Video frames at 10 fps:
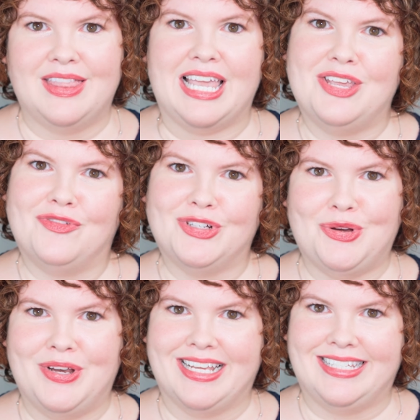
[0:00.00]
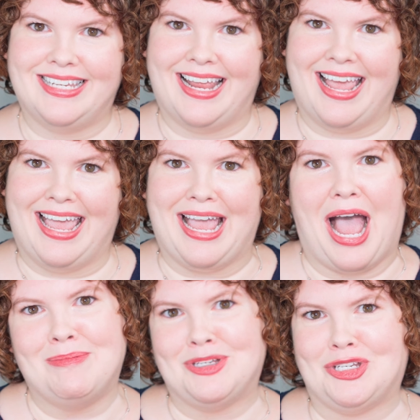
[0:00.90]
Thank you for tuning in today.
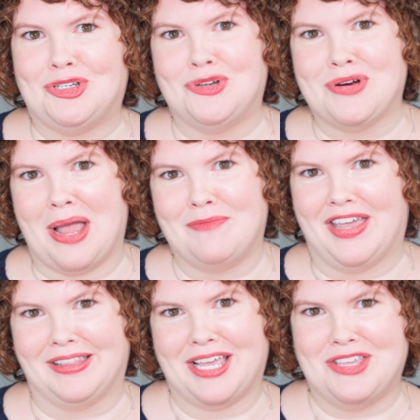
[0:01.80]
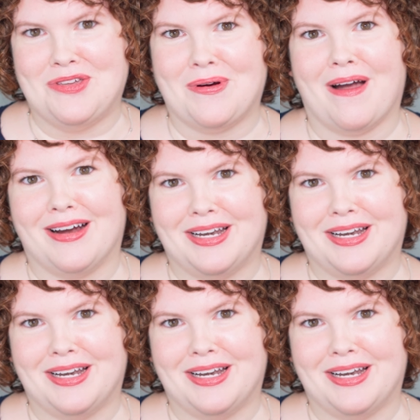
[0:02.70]
I'm just a true crime fan like you are,